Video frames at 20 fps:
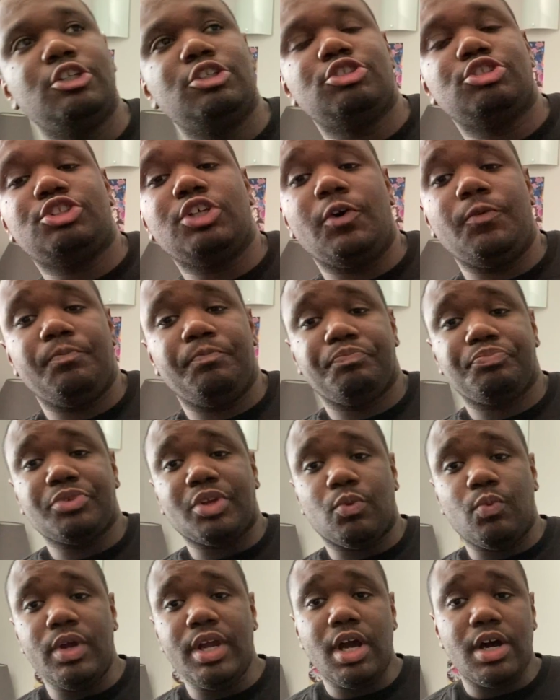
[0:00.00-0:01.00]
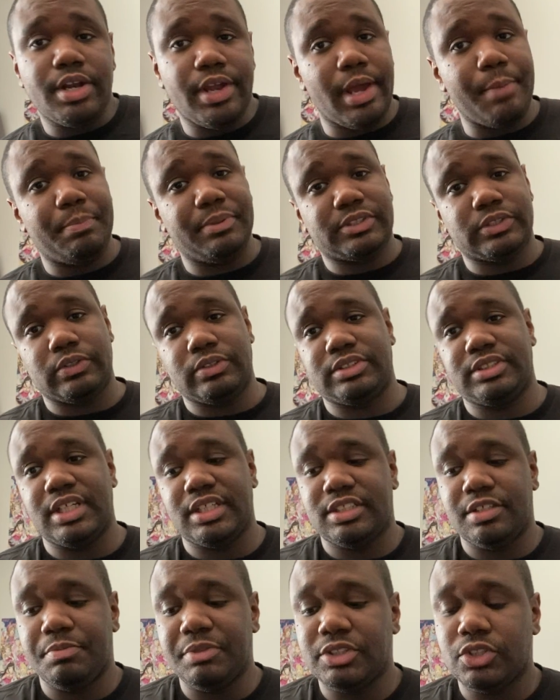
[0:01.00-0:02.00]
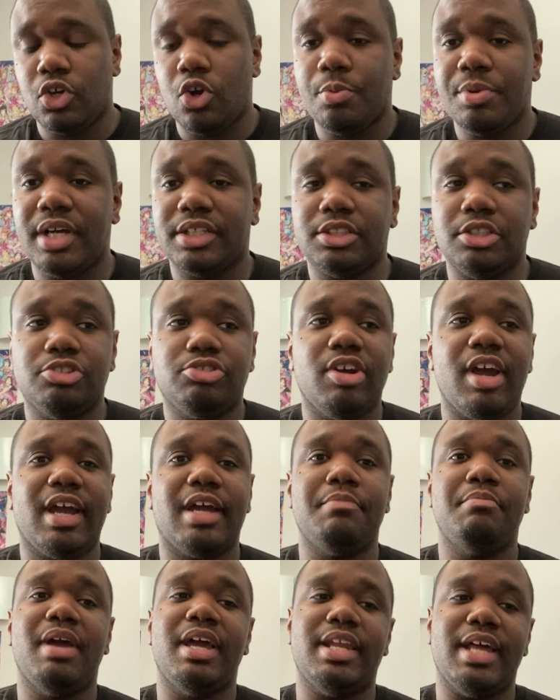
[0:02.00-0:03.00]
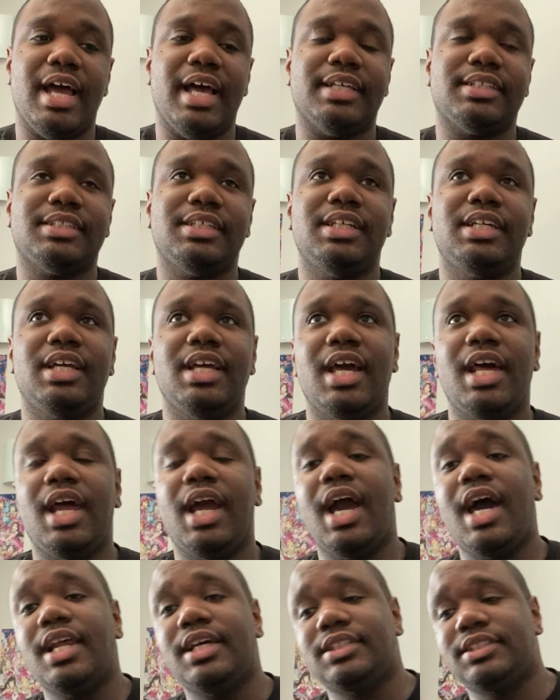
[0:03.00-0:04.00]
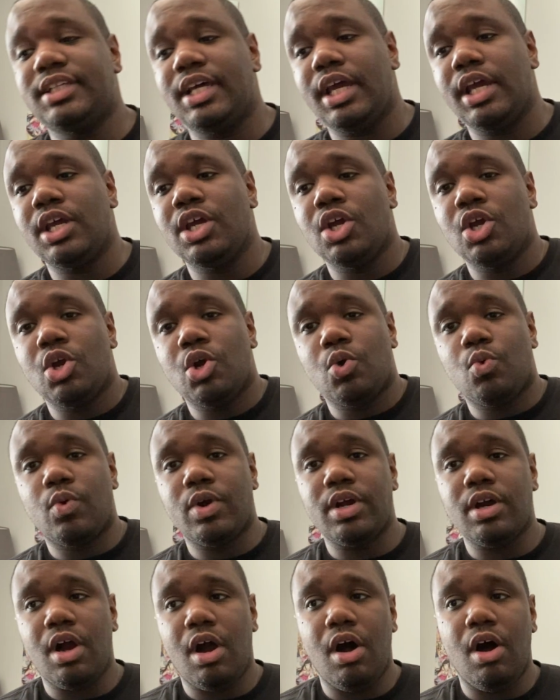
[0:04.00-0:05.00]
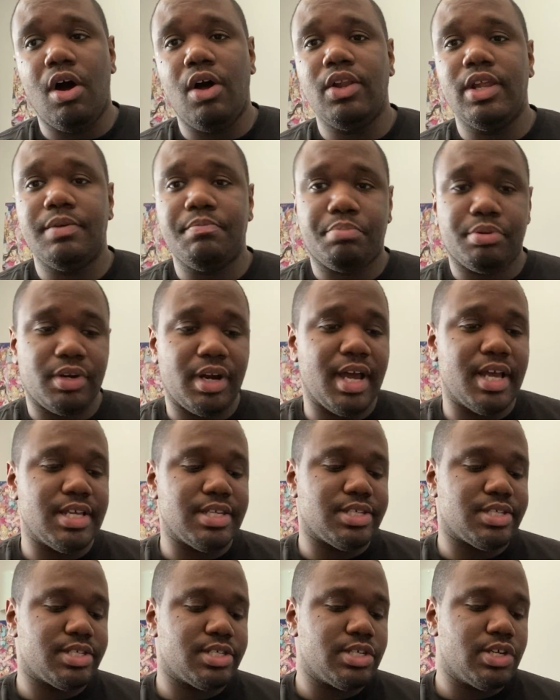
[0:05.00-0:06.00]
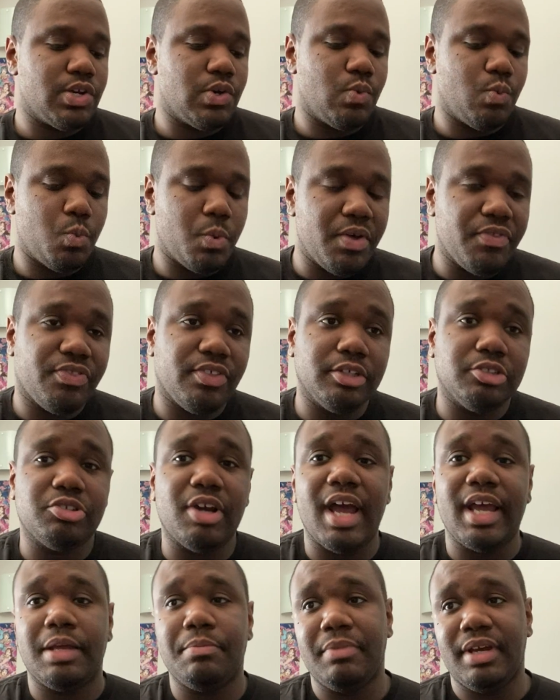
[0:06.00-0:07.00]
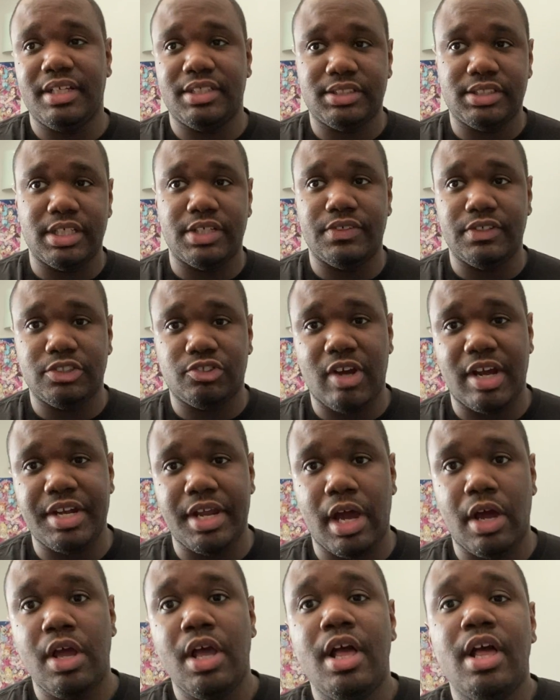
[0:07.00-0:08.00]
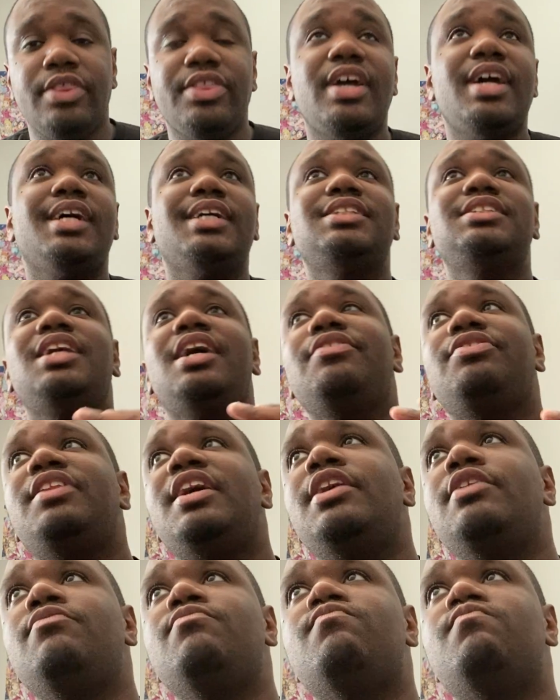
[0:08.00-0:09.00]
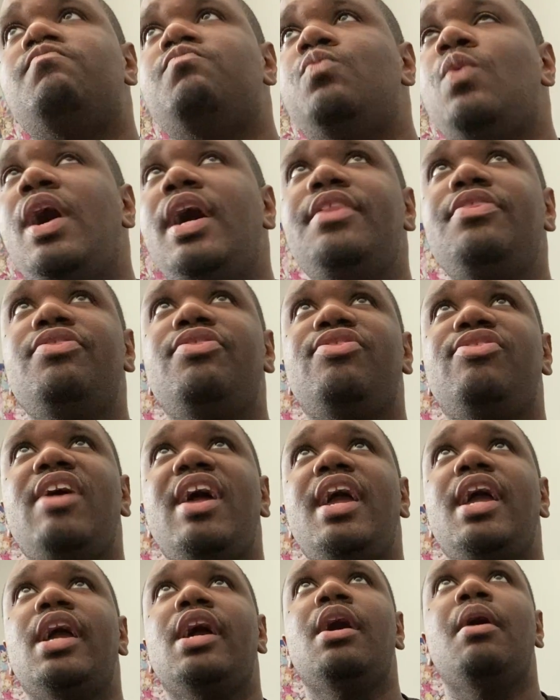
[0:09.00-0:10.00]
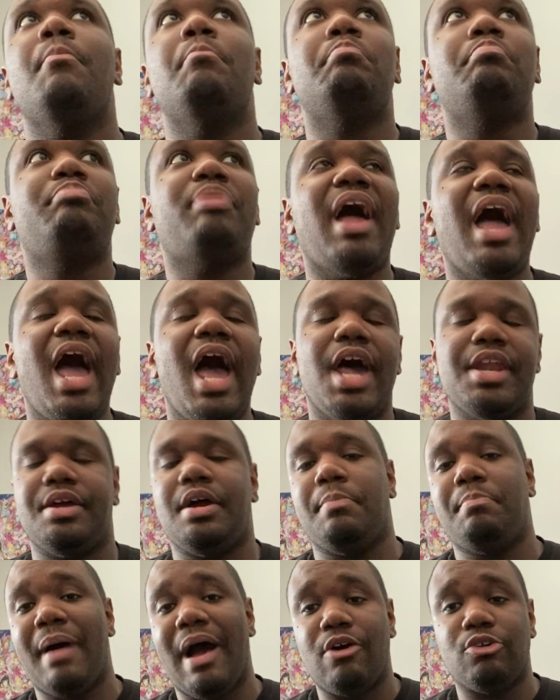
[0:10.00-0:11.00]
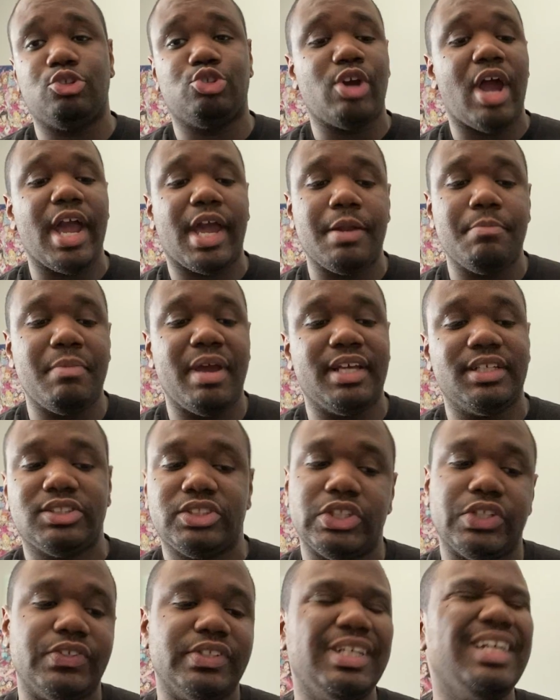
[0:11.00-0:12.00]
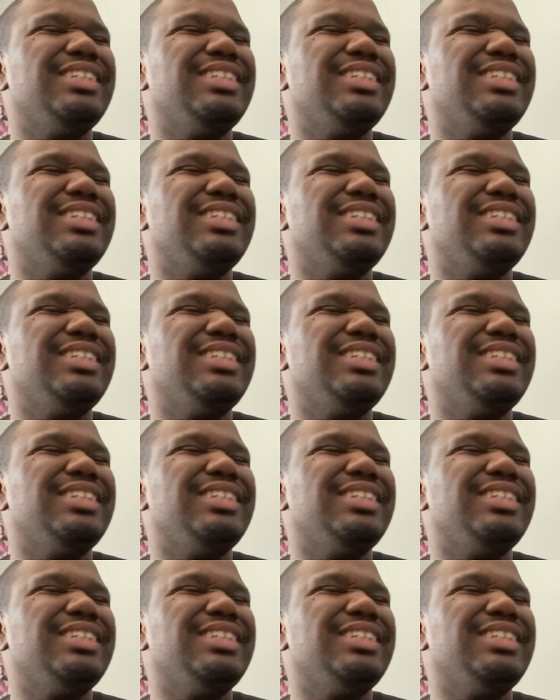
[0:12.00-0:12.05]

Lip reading: So we're on episode 6 of Miss Kobayashi Dragon Maid S. And I gotta say, we're all impressed with Dragon Maid series right now. There's one thing bad about Dragon Maid series.